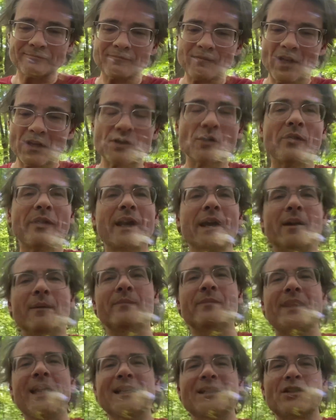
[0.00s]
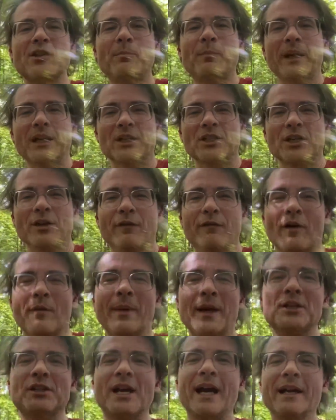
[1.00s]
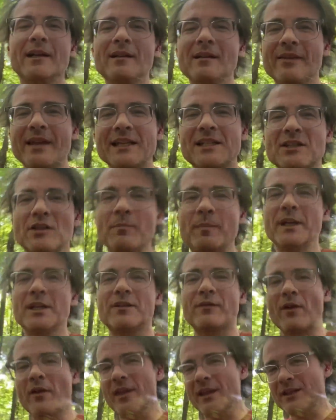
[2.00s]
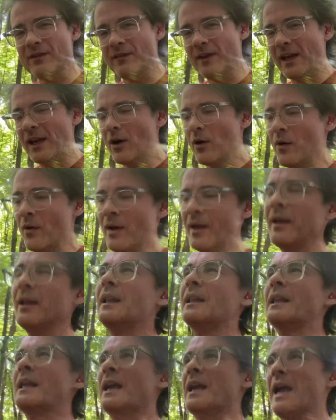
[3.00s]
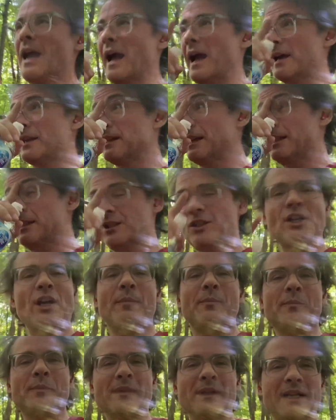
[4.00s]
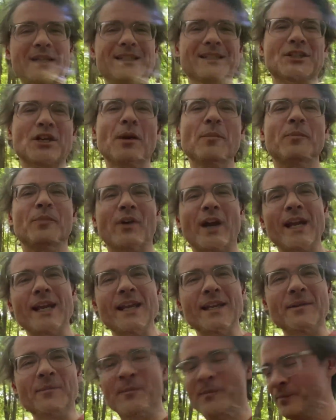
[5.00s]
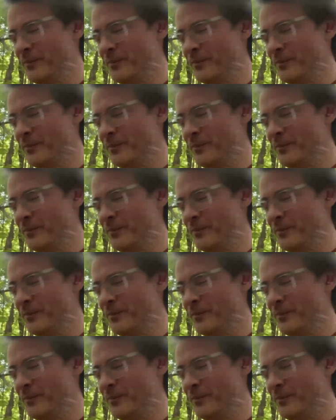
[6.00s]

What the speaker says: So that's the pitch for my channel, that's the pitch for this video, and let's jump right in.